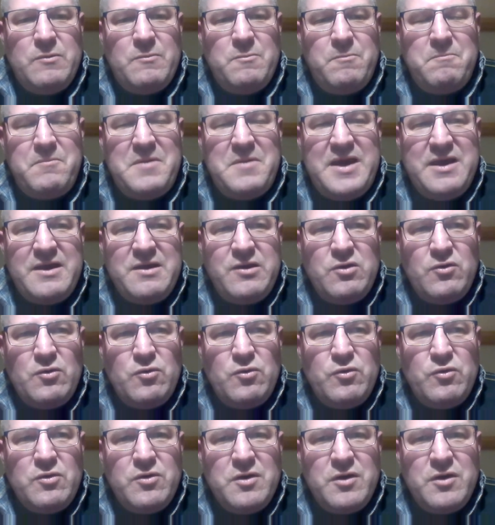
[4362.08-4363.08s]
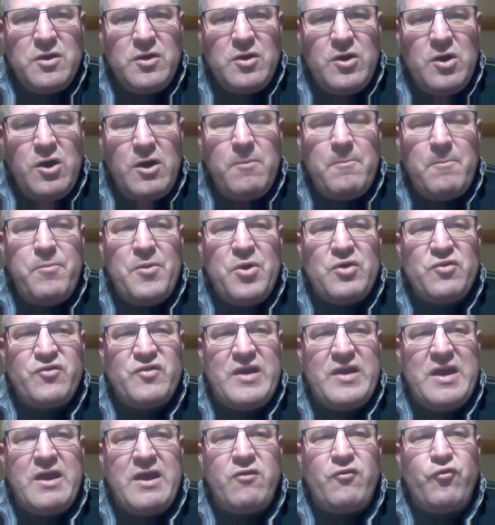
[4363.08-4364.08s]
make you
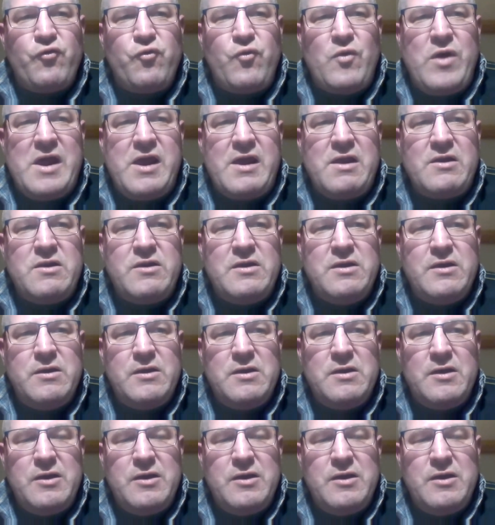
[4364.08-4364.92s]
compost extract,